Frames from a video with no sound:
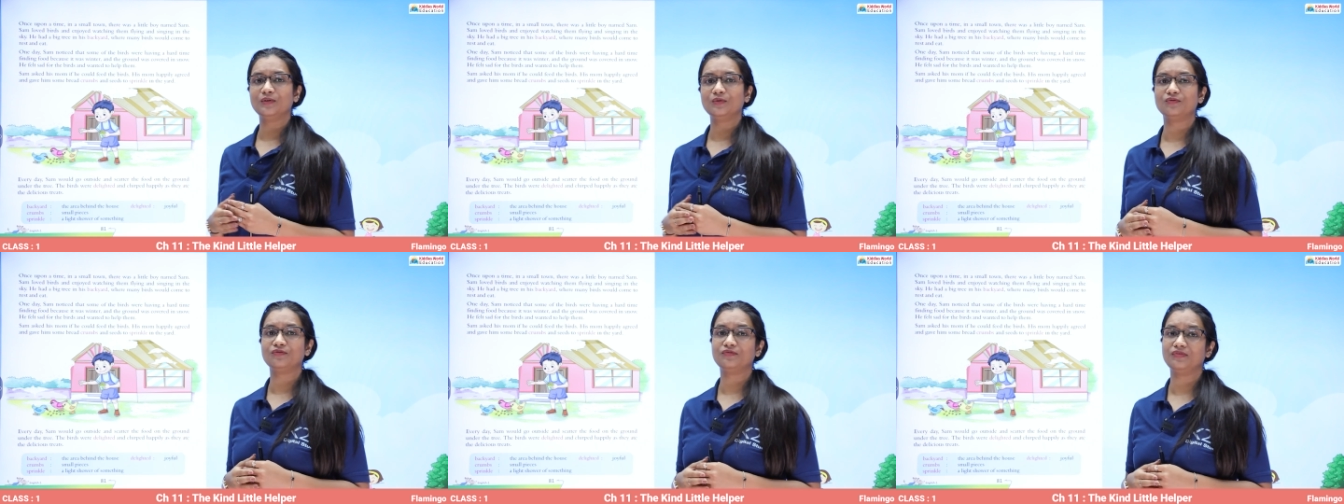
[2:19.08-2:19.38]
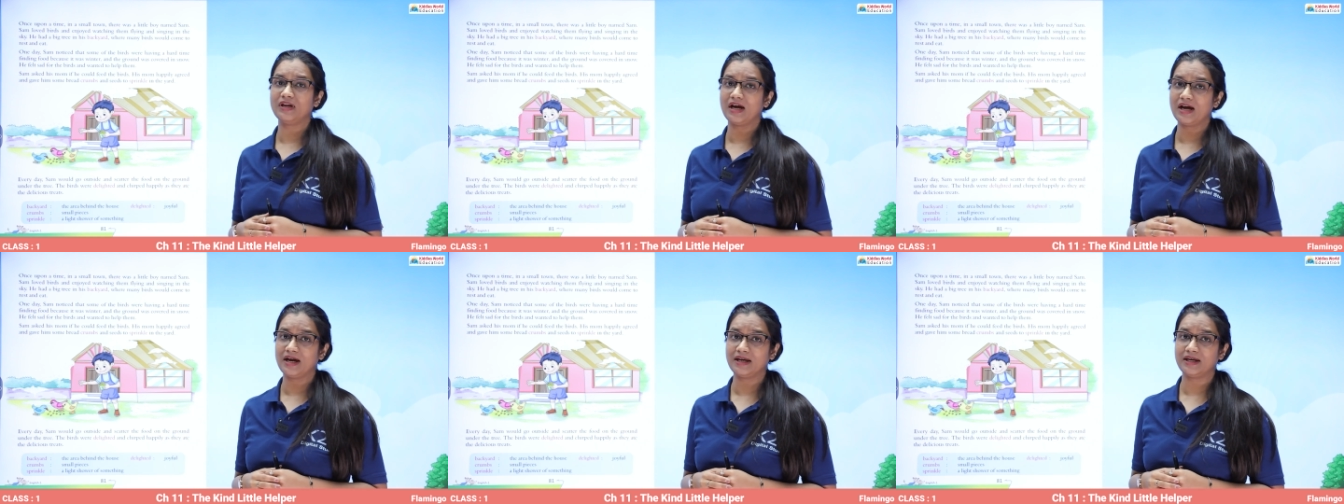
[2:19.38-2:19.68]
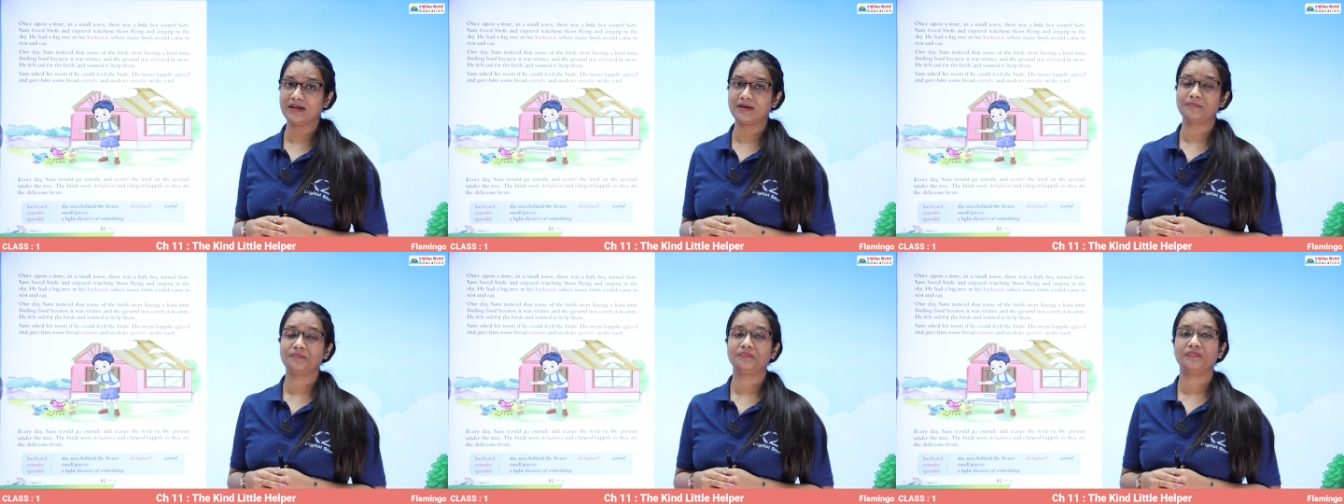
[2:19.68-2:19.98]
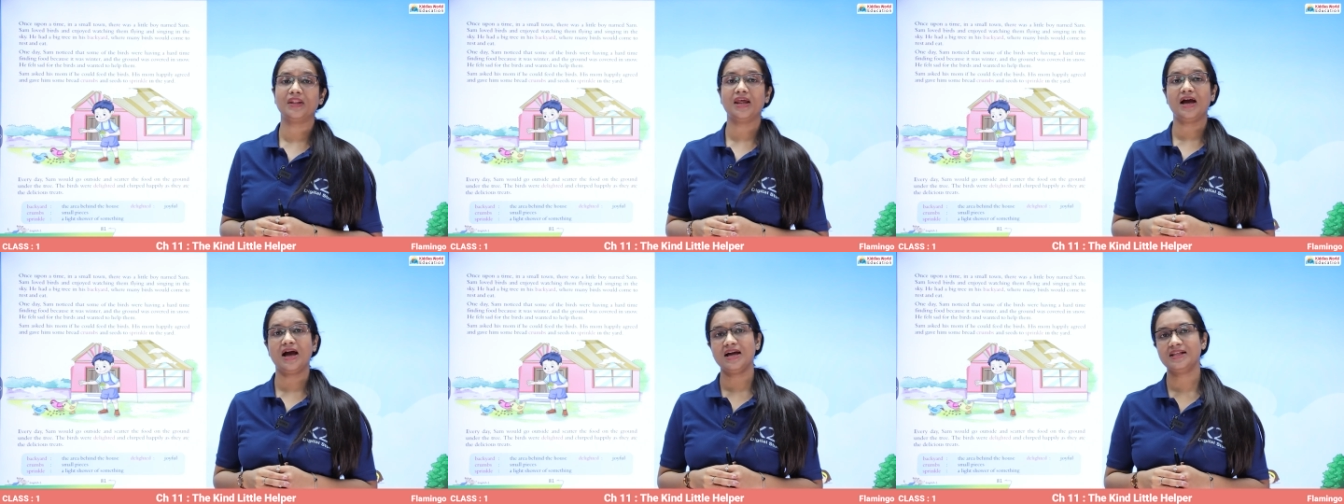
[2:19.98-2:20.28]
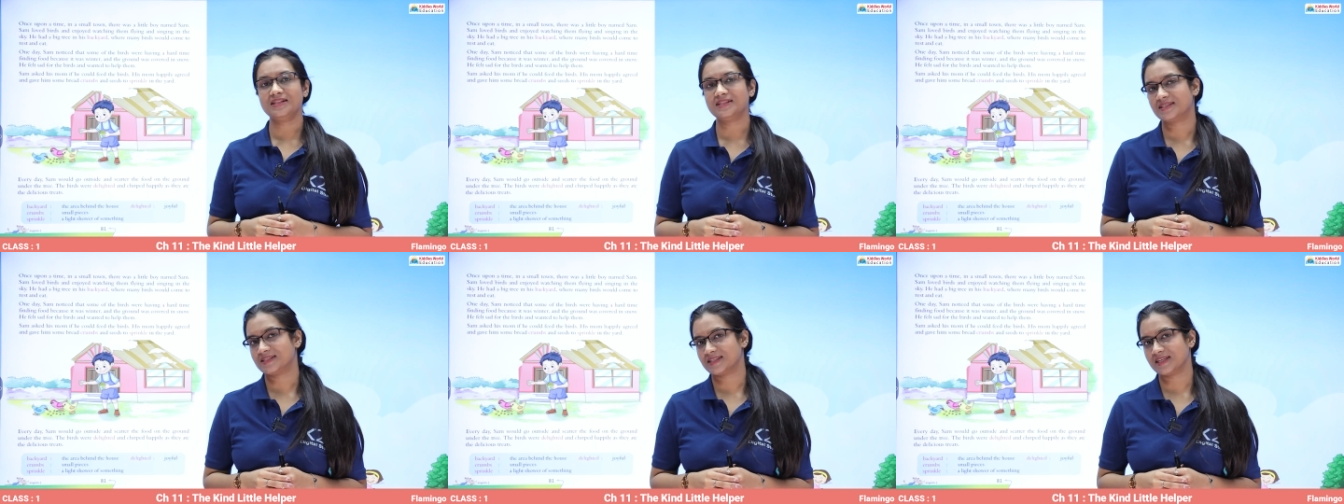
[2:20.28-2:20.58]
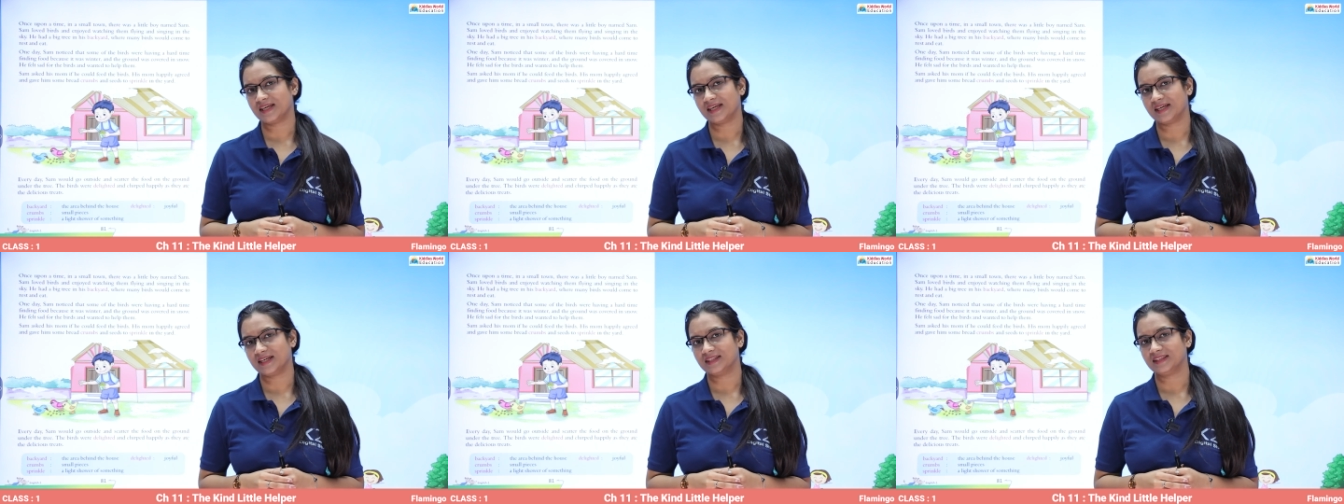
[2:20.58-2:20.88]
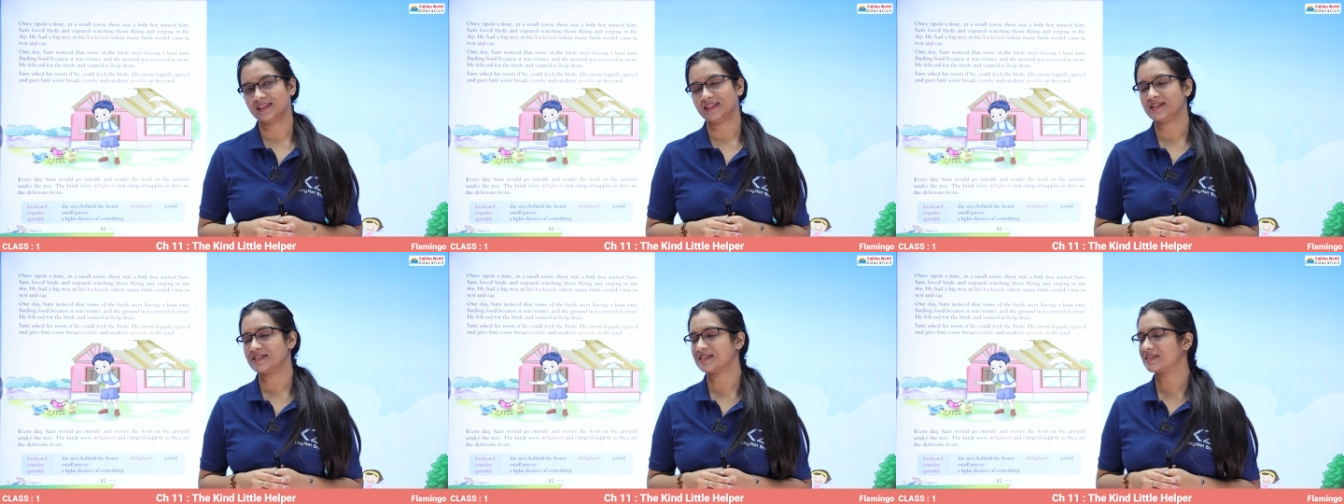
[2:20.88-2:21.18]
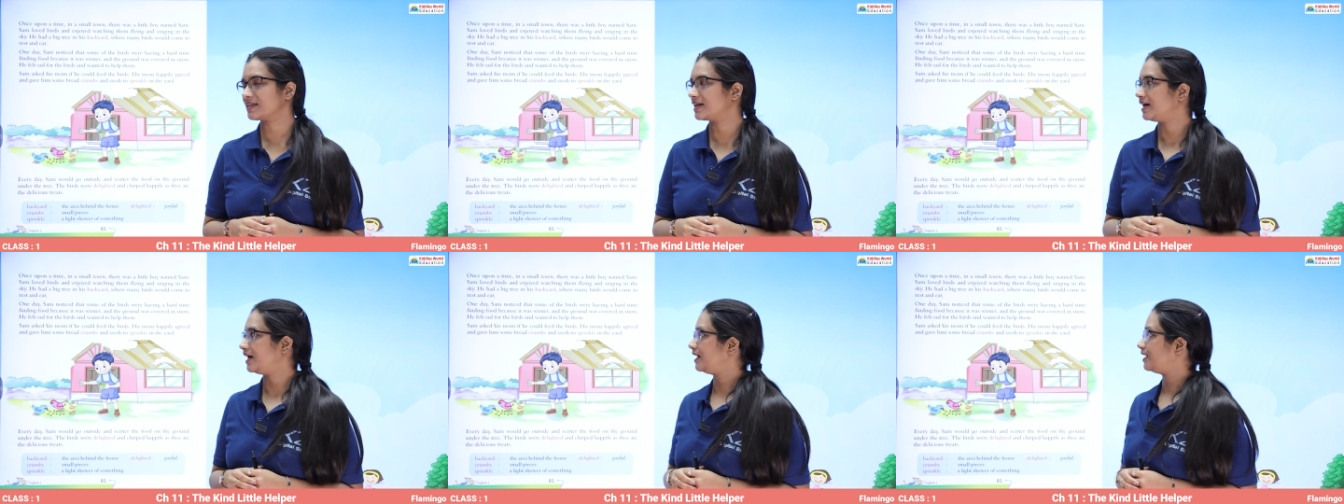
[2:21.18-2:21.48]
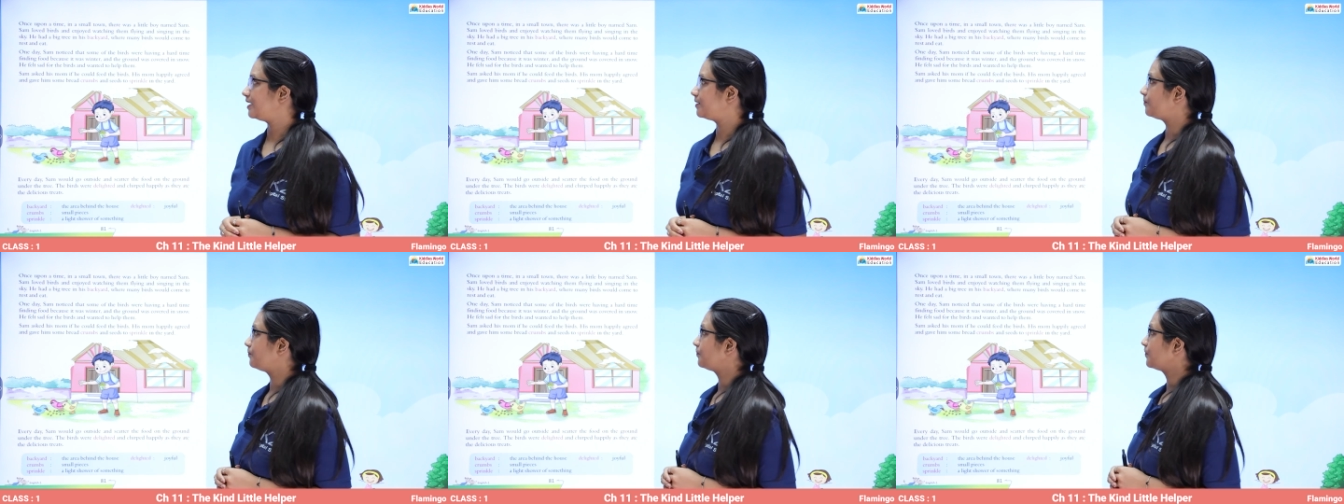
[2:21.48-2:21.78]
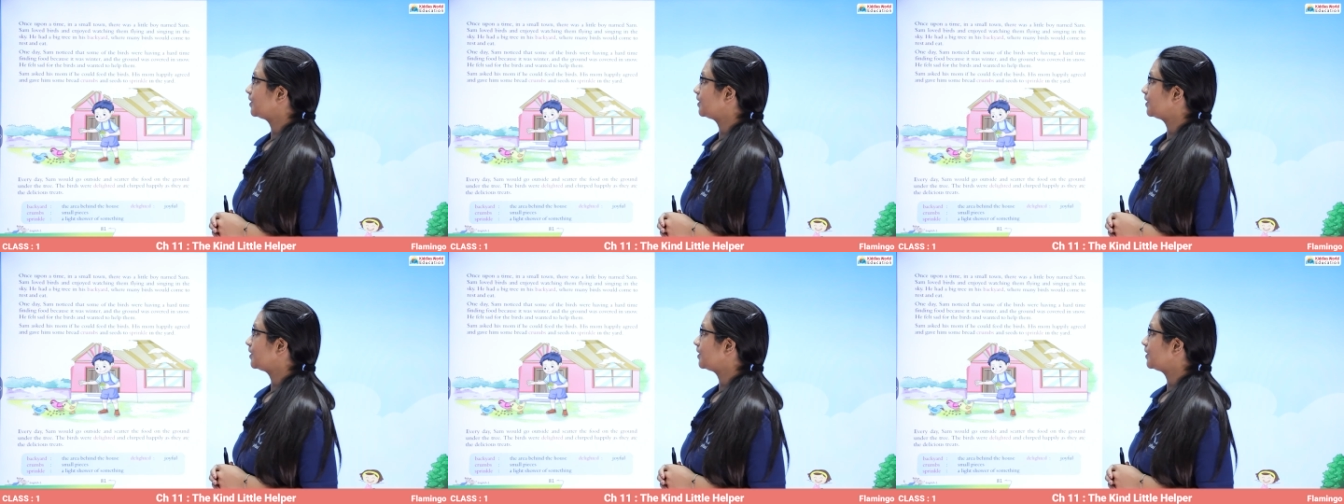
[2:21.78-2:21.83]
fly and sing in the sky.